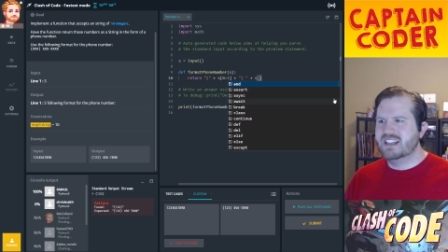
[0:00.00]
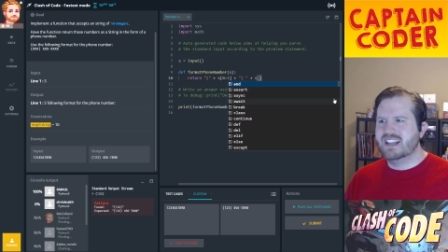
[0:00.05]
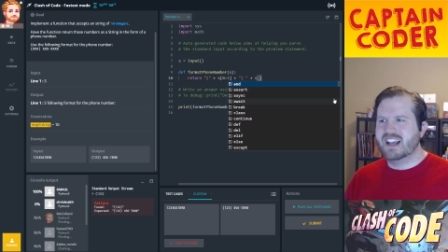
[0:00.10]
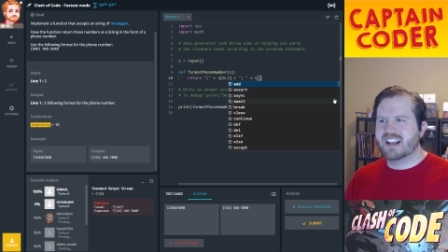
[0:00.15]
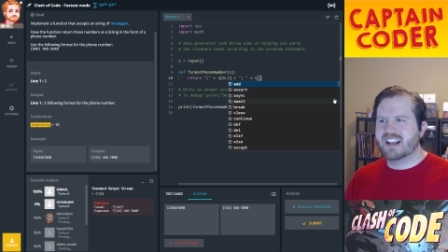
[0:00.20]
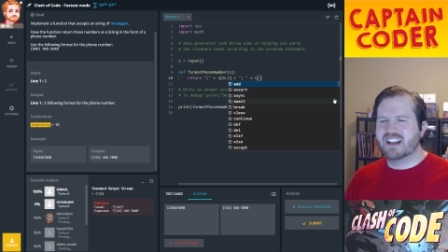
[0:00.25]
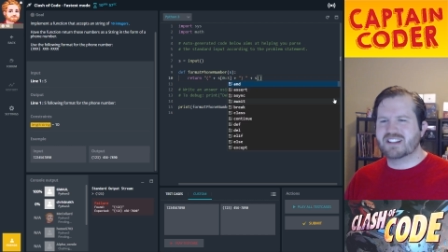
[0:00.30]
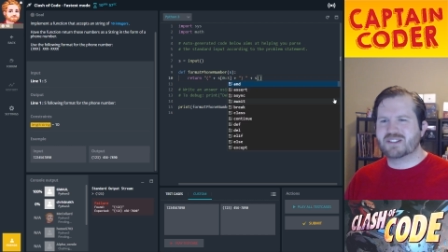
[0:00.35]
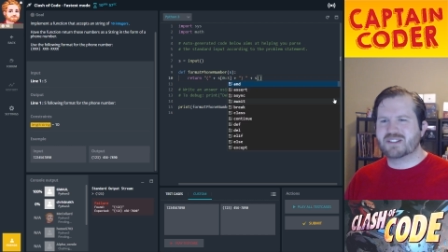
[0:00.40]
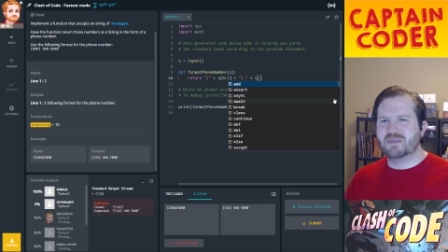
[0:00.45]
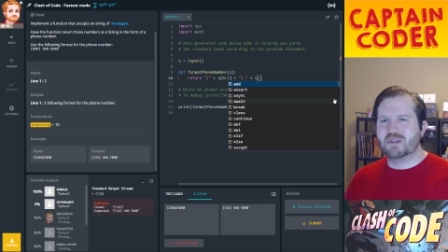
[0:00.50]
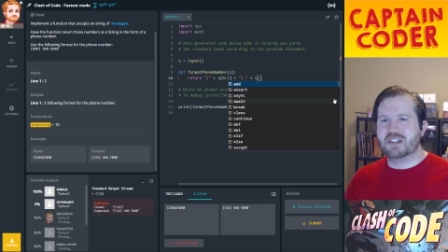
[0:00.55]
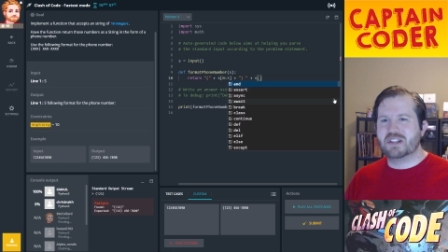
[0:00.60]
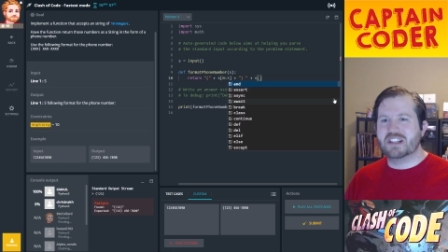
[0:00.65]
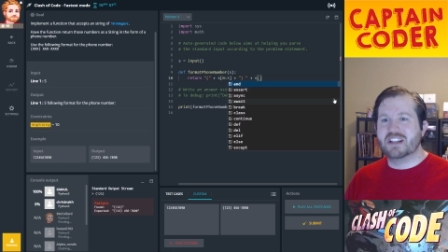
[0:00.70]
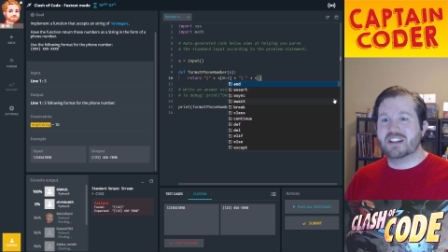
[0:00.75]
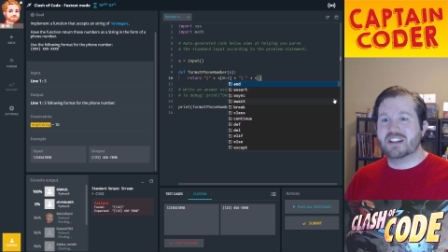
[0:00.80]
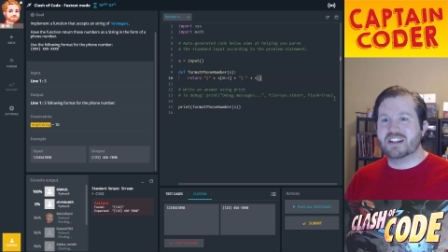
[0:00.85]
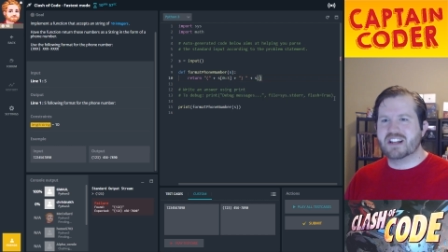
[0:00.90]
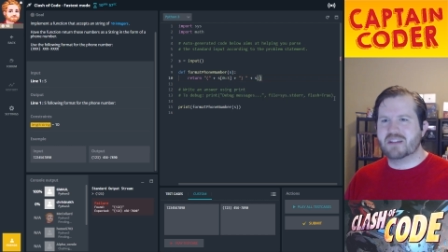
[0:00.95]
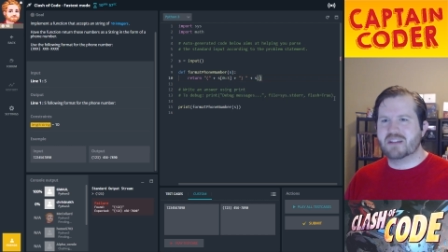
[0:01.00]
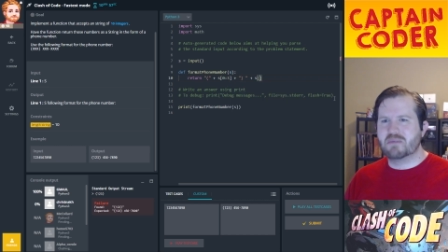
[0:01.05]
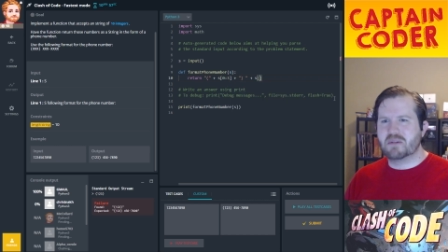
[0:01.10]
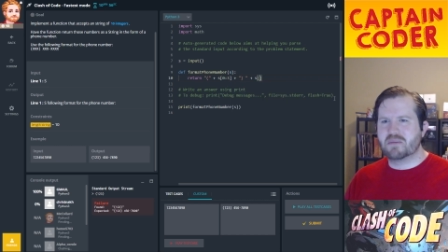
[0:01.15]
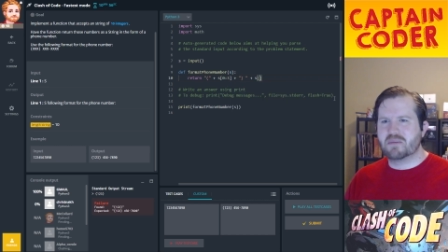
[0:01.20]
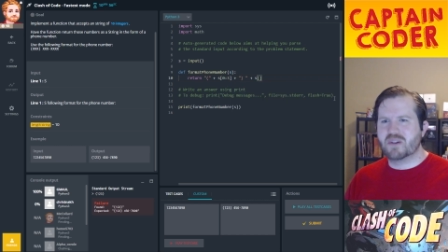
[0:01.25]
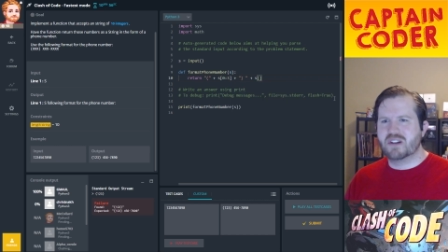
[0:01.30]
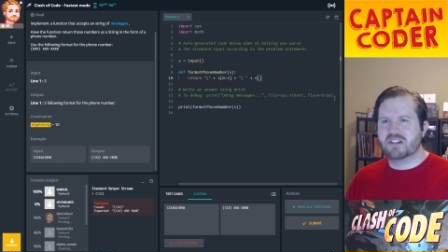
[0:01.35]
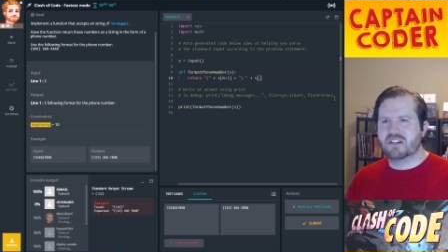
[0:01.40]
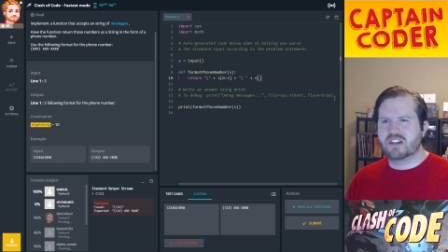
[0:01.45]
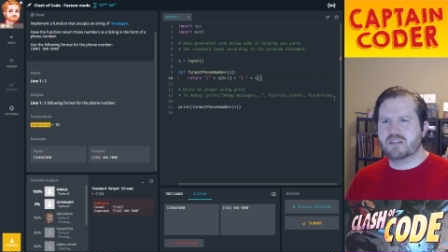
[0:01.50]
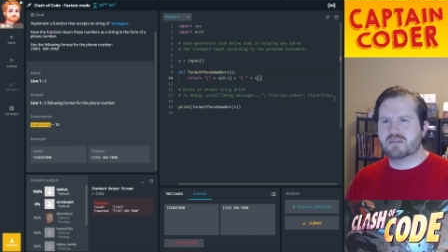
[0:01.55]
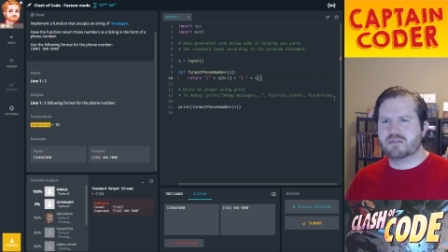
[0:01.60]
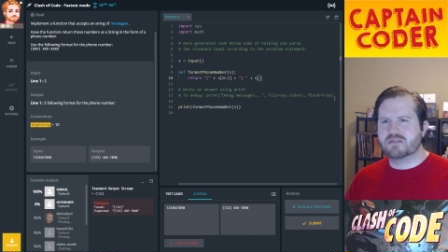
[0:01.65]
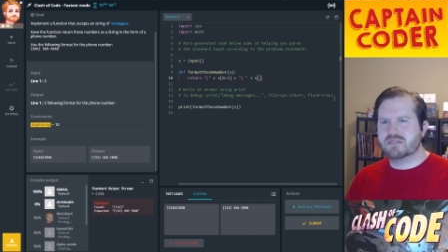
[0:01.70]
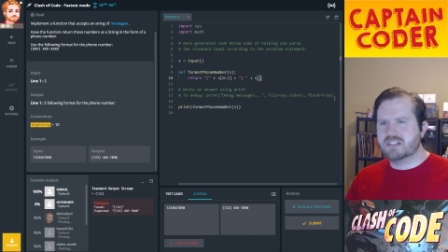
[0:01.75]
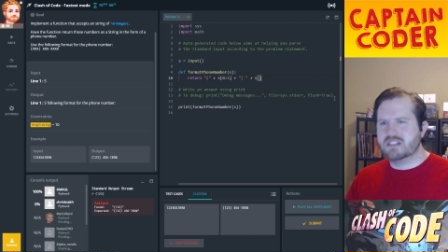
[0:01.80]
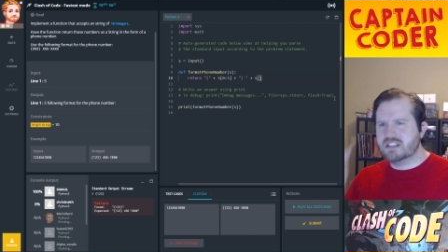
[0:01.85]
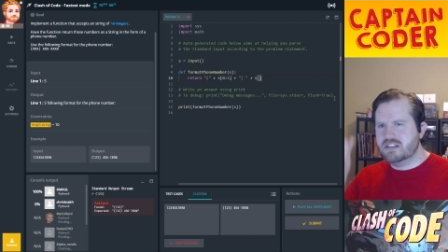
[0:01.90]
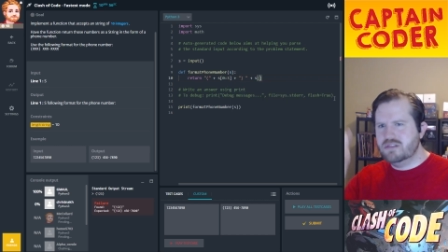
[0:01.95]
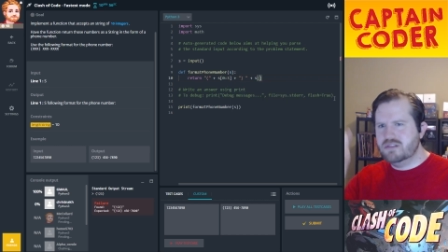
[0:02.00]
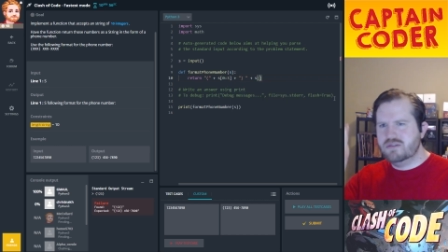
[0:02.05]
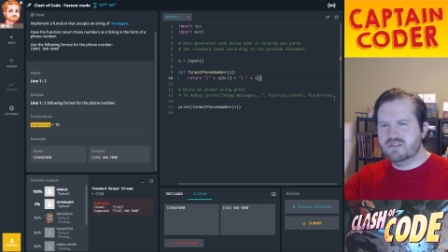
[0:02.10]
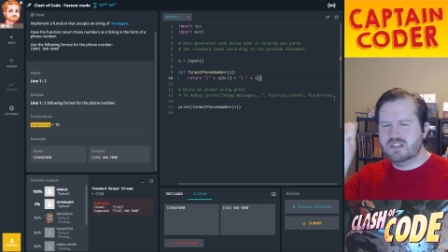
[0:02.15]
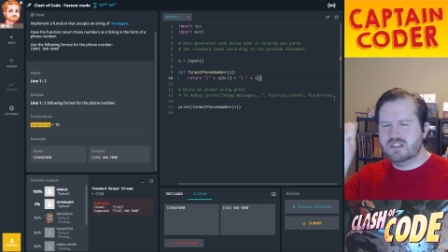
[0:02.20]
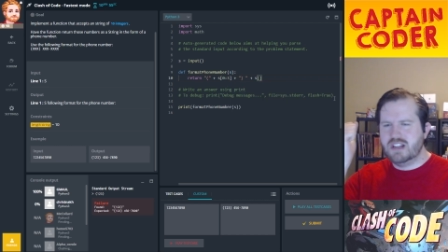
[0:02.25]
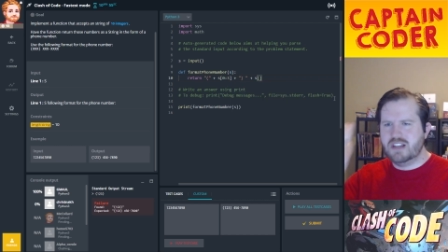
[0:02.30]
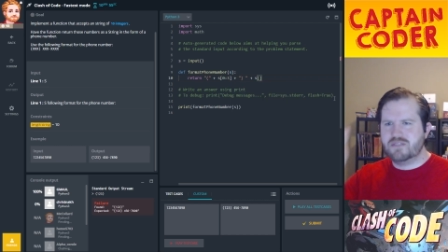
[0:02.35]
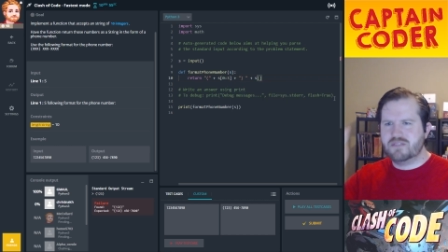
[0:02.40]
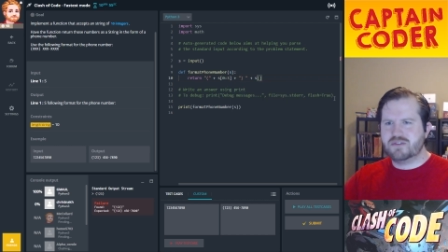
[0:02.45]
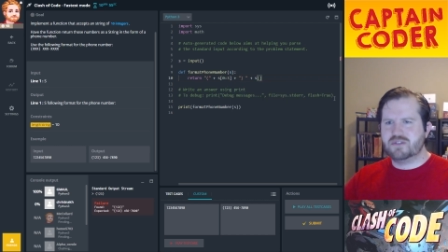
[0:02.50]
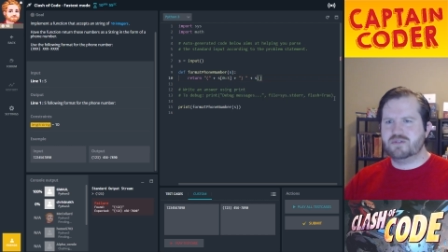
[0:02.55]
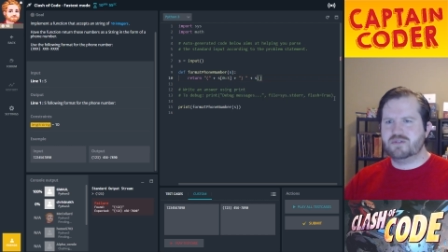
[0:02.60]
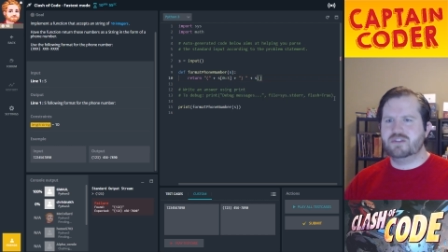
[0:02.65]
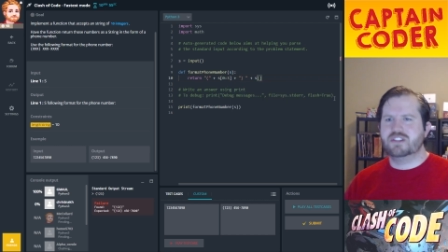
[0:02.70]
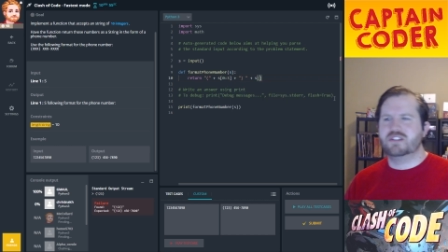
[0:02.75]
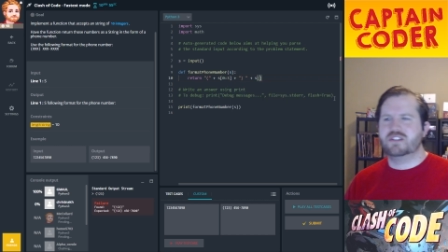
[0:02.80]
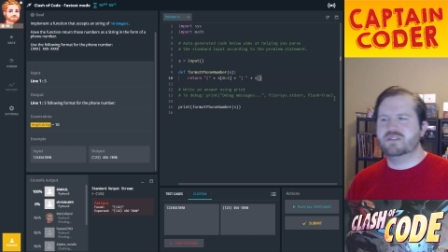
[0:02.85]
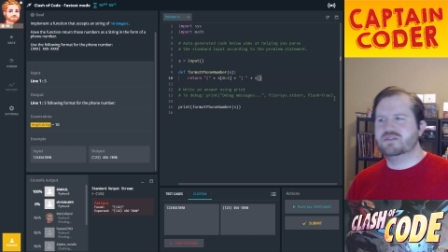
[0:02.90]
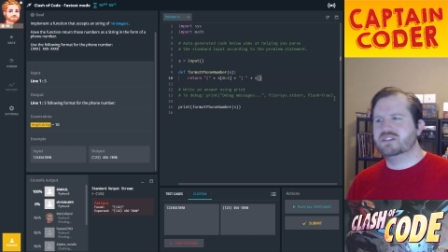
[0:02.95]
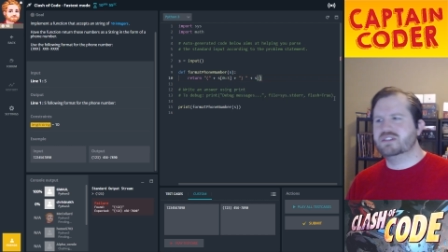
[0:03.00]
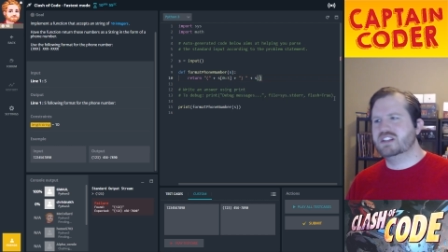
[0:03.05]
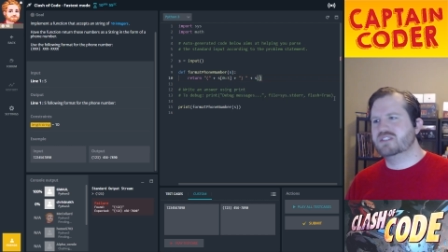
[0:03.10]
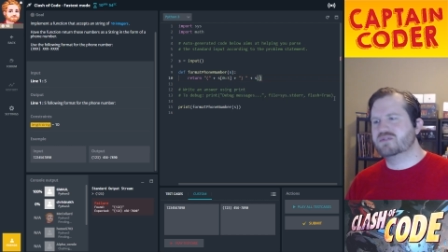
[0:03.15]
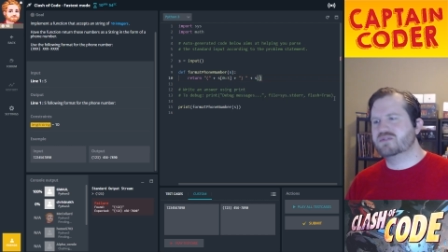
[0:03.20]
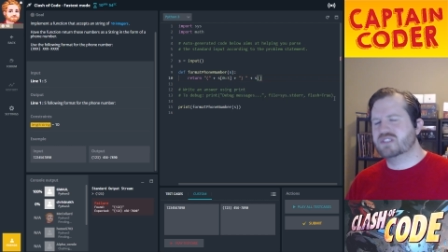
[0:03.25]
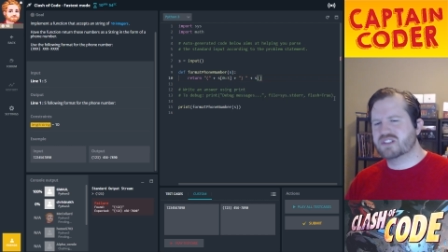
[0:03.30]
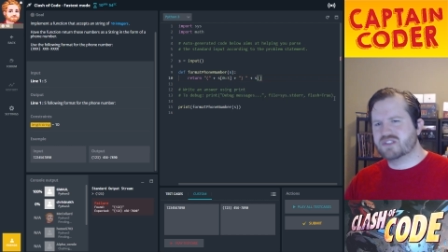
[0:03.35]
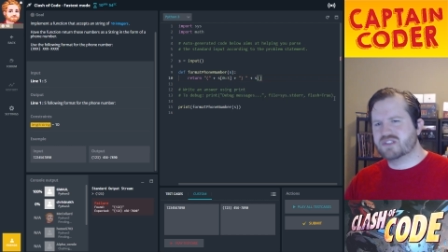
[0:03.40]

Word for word: I got someone yelling at me probably in the comments, like, use an F string, use an F string.